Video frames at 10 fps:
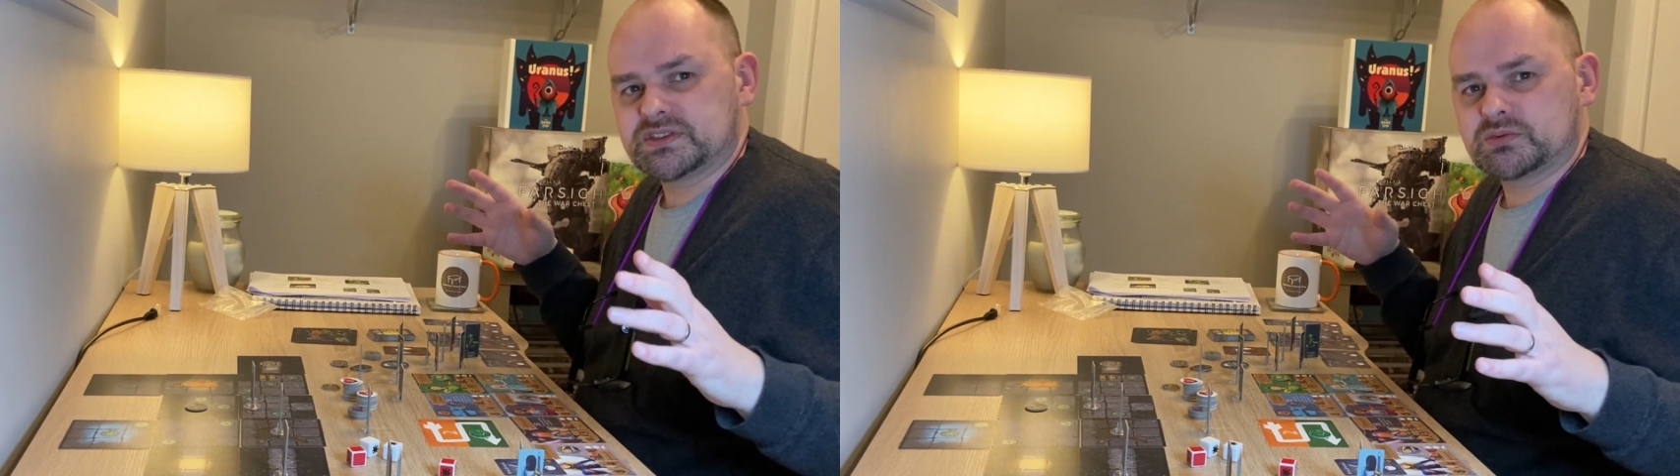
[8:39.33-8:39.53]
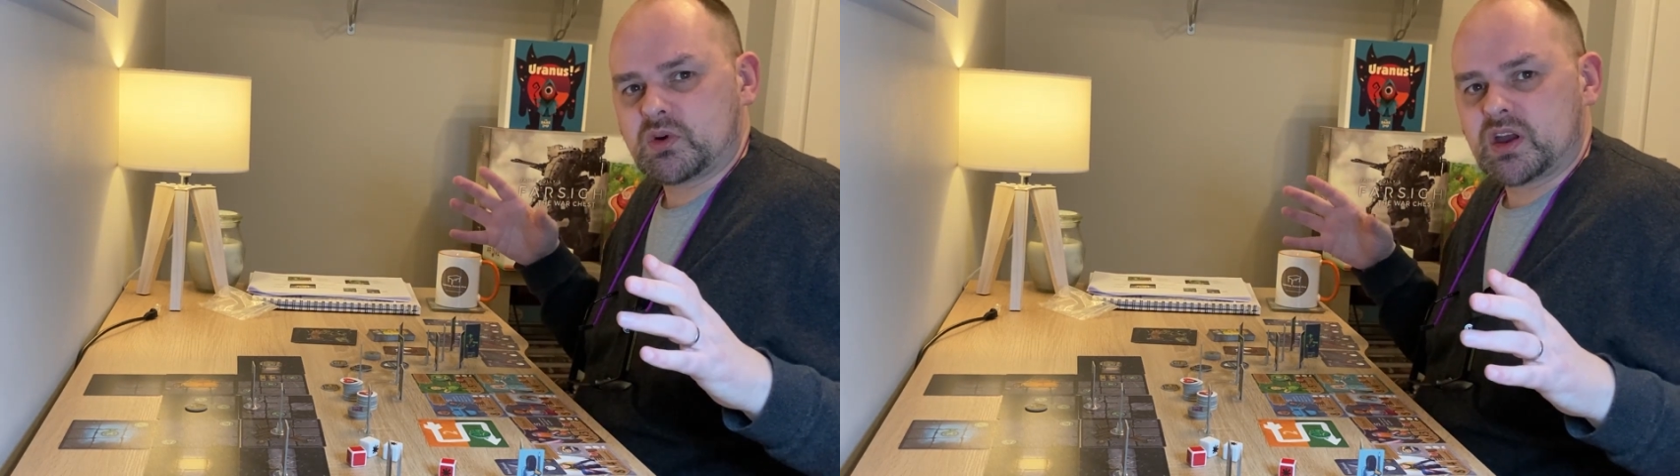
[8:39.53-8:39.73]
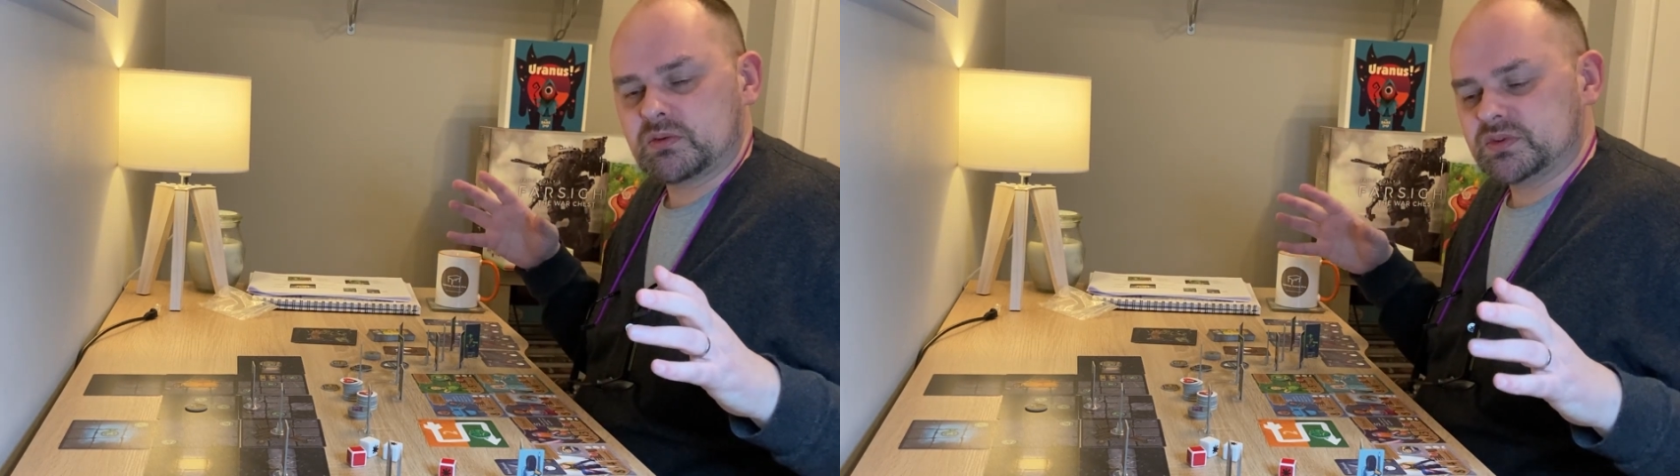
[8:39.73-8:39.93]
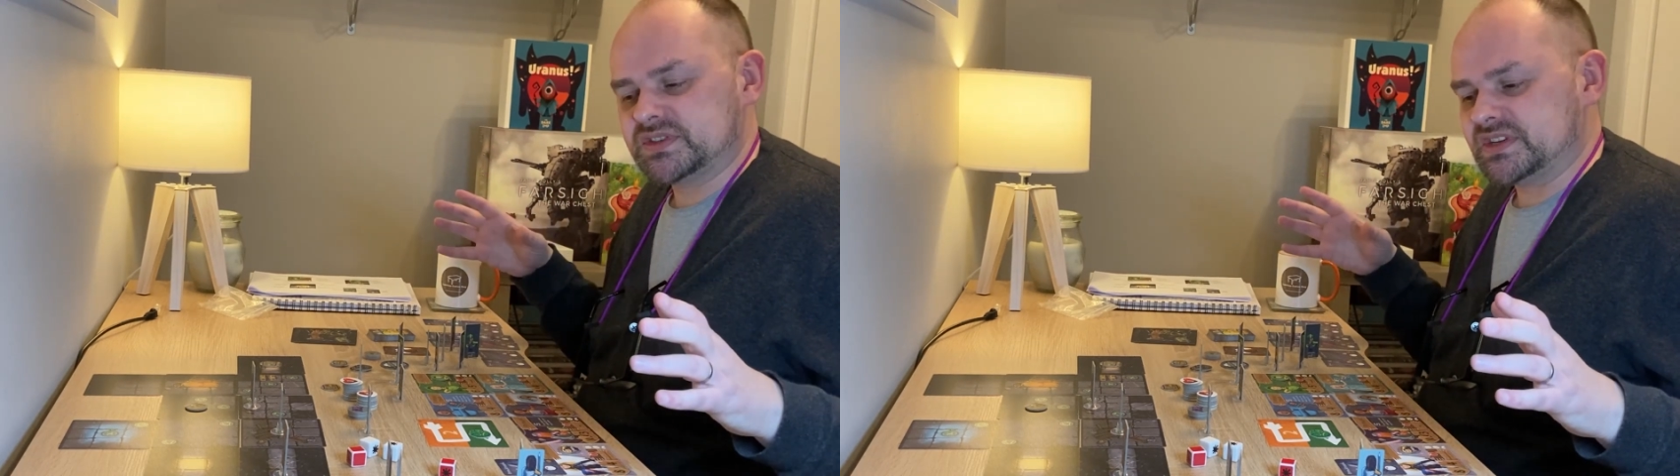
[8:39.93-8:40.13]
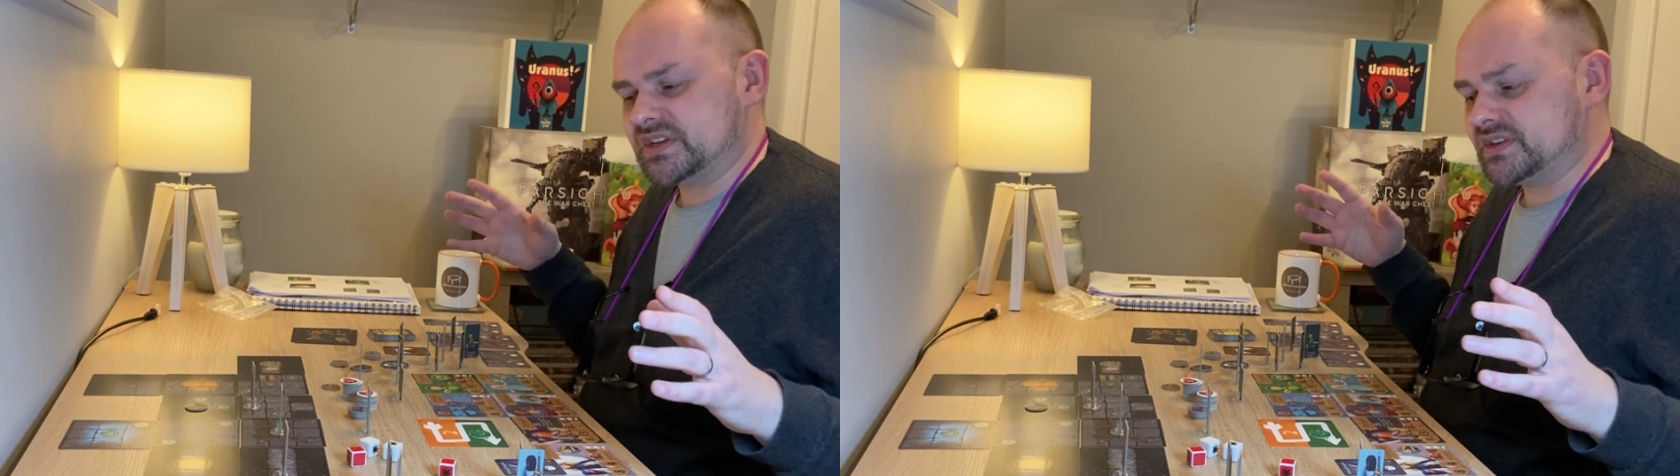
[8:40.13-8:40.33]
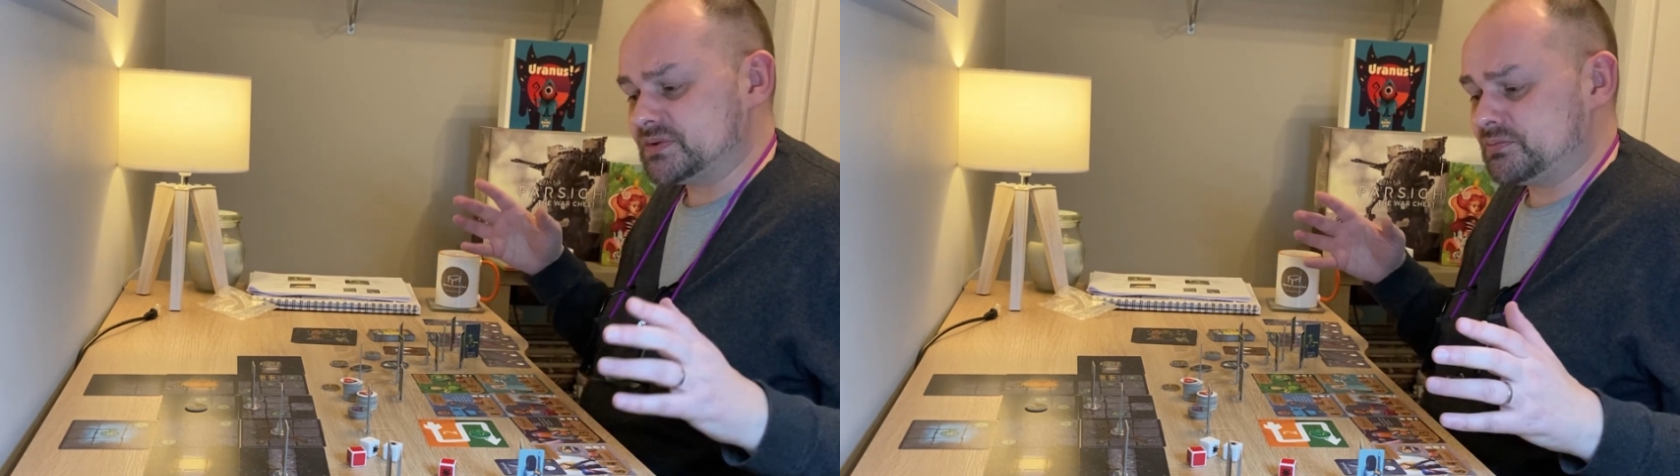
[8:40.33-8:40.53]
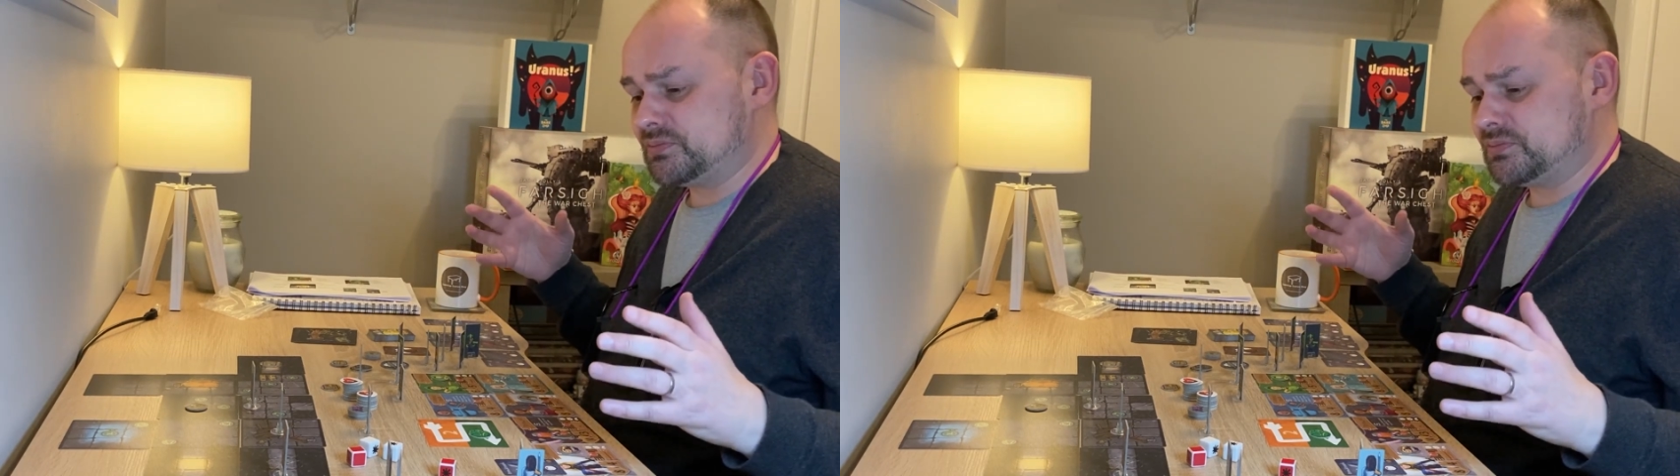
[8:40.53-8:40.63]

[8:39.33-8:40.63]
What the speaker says: is what I would say is